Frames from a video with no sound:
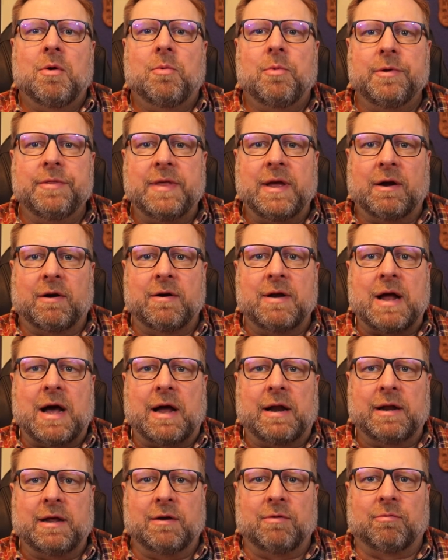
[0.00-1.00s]
when they are
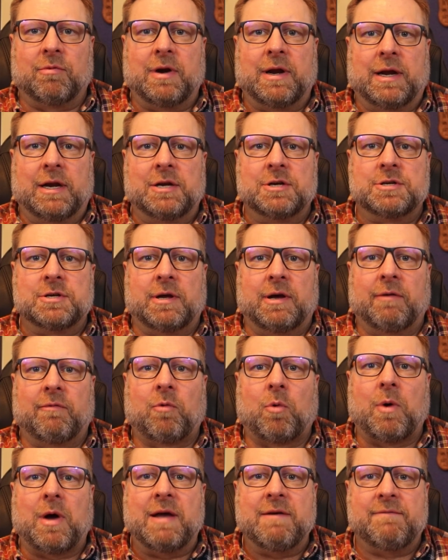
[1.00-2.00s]
not in range of
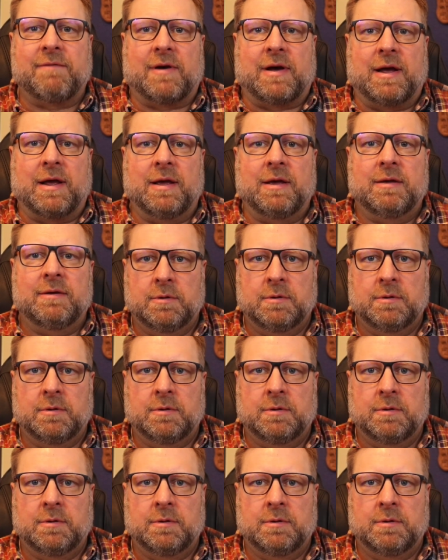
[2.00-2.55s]
Wi-Fi.